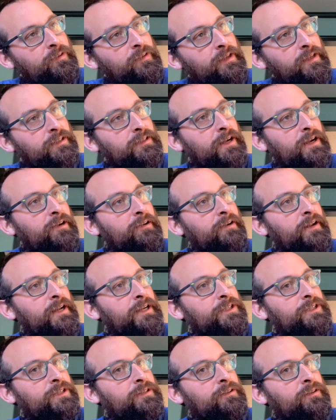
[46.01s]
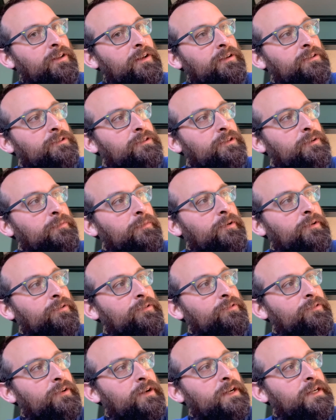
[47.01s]
the entire nation lost their
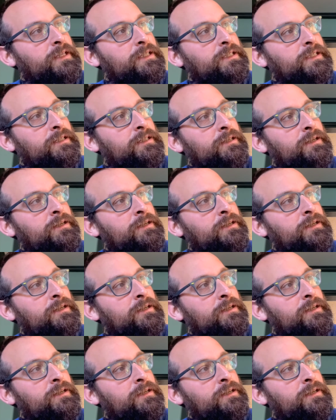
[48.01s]
birthright.